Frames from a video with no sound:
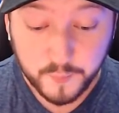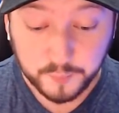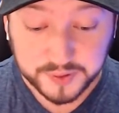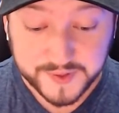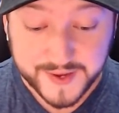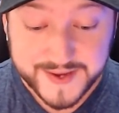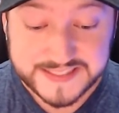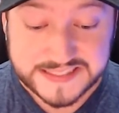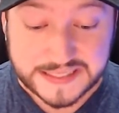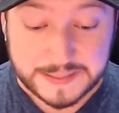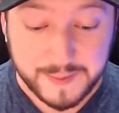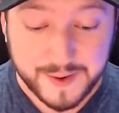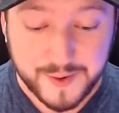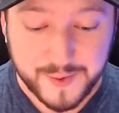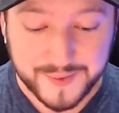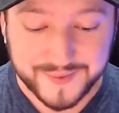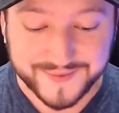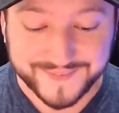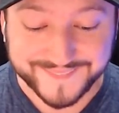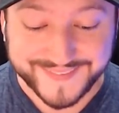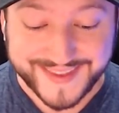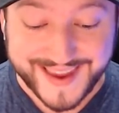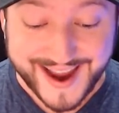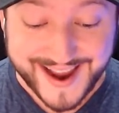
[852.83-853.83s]
Please tell me,
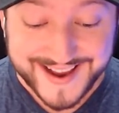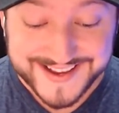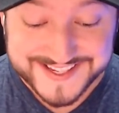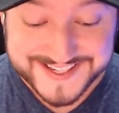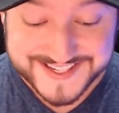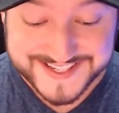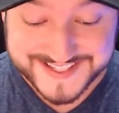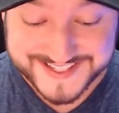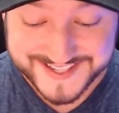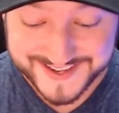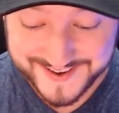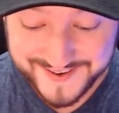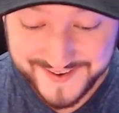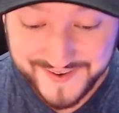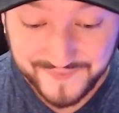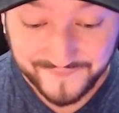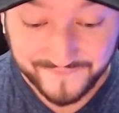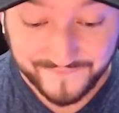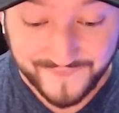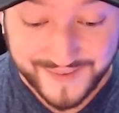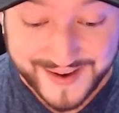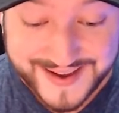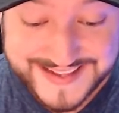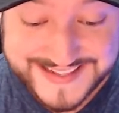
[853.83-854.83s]
yes?
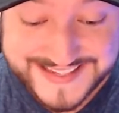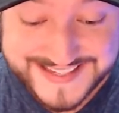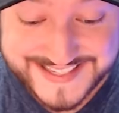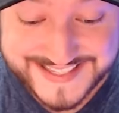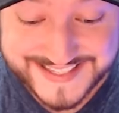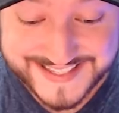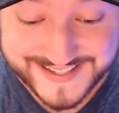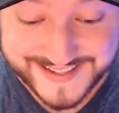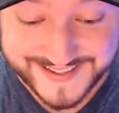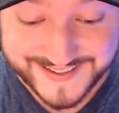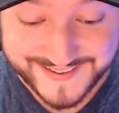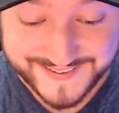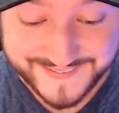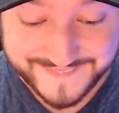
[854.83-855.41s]
What?